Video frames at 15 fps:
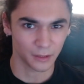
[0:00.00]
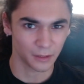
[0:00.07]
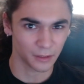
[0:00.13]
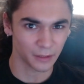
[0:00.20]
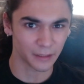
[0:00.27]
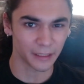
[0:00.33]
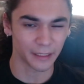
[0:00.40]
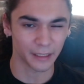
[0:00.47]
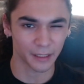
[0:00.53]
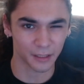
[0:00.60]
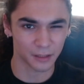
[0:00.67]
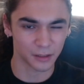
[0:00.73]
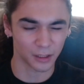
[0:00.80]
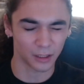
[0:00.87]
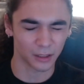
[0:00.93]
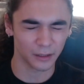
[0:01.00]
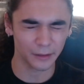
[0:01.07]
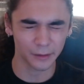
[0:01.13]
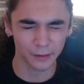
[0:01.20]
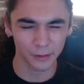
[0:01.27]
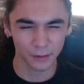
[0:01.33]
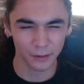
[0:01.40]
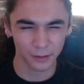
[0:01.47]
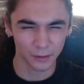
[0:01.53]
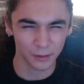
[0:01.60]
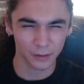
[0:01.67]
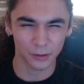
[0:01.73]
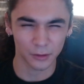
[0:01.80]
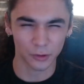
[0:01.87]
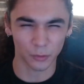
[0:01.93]
getting the tongue
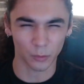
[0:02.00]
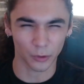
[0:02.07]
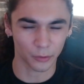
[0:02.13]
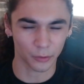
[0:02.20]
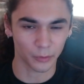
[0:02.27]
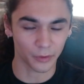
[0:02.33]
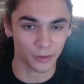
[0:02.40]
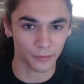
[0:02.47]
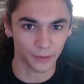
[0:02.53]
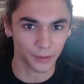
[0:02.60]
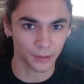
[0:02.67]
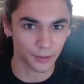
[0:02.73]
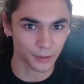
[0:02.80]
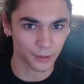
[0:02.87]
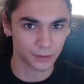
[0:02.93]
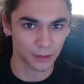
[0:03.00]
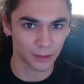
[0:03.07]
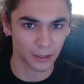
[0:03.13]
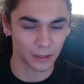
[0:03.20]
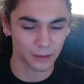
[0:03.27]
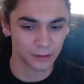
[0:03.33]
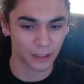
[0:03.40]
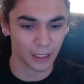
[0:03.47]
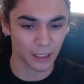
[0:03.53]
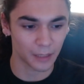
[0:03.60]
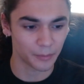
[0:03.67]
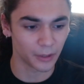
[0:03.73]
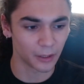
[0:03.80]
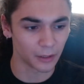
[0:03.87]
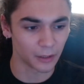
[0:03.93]
to work with the fingers on
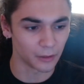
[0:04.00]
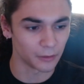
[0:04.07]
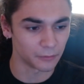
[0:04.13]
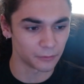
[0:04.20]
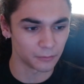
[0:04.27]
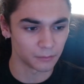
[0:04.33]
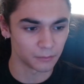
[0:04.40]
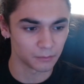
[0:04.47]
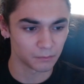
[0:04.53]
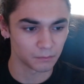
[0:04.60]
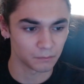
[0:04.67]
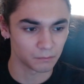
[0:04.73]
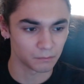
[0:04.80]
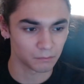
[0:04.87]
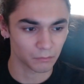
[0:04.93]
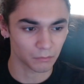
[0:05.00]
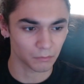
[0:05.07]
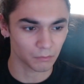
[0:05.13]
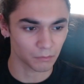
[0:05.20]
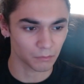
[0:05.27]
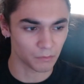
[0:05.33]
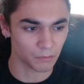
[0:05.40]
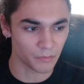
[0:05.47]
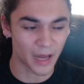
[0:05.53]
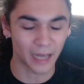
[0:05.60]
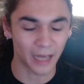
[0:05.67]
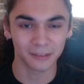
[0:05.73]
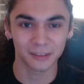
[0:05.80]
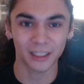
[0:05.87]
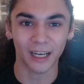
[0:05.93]
top of
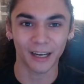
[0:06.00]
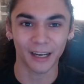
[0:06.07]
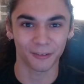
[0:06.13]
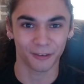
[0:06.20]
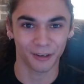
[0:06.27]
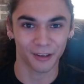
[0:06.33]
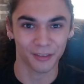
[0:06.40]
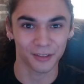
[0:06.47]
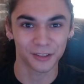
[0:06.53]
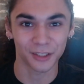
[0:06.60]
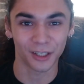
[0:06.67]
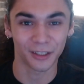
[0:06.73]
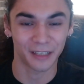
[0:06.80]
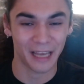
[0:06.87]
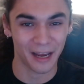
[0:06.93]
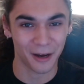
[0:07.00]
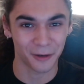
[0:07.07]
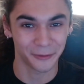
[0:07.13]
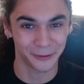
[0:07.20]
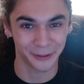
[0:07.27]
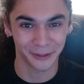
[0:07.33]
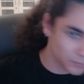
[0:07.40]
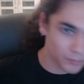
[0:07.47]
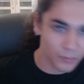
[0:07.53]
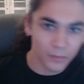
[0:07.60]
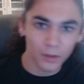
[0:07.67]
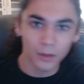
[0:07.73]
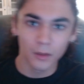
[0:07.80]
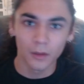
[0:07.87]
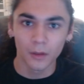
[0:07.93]
not tiring the tongue out.
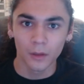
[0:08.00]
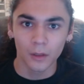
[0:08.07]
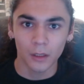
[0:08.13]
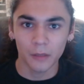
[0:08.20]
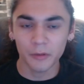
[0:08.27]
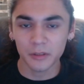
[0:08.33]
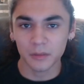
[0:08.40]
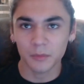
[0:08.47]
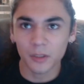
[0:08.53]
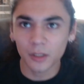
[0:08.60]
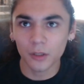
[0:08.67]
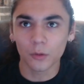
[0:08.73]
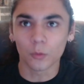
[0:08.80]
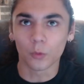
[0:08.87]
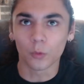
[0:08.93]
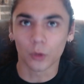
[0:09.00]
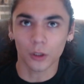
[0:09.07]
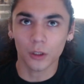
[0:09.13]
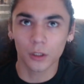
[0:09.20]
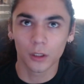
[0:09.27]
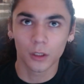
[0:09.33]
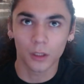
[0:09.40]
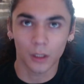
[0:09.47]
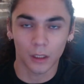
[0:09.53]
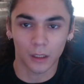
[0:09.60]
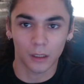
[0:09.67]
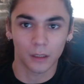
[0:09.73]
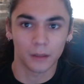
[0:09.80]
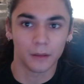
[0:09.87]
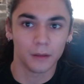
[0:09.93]
Anyways, I'm gonna work
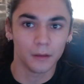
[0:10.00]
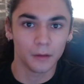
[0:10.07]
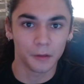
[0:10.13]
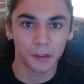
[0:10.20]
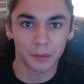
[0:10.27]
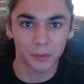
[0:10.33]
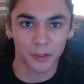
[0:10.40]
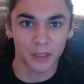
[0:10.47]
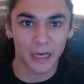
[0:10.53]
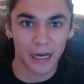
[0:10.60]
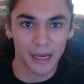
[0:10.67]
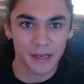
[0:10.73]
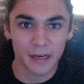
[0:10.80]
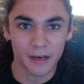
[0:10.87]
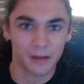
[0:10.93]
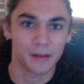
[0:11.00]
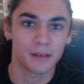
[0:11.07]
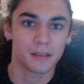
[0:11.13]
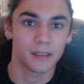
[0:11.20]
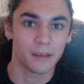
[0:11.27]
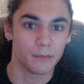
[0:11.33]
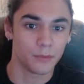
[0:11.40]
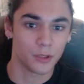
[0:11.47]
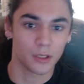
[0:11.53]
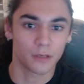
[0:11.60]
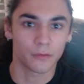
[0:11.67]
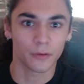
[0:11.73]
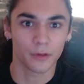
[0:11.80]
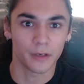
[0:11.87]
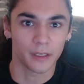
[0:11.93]
on number 9 out of the same book
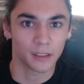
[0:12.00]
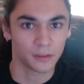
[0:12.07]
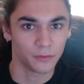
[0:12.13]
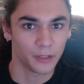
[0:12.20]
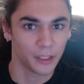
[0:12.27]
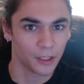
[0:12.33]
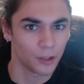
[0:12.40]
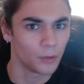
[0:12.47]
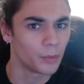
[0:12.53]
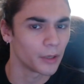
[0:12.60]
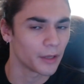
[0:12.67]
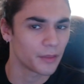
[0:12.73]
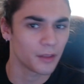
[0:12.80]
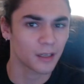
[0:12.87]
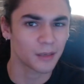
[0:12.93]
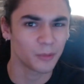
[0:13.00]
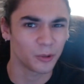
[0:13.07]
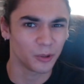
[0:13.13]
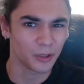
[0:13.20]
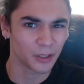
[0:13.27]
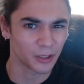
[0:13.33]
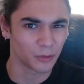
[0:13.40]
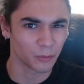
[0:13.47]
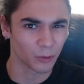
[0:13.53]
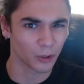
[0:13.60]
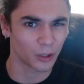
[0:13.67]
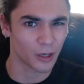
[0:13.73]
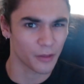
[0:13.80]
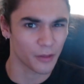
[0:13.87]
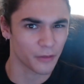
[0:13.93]
for the next video, but I think I'm only gonna
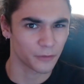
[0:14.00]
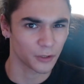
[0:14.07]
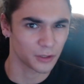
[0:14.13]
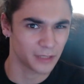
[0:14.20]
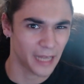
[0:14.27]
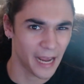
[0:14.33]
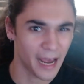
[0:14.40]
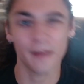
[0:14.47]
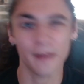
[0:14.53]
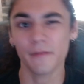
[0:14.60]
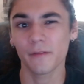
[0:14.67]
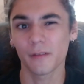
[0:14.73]
work on the first half,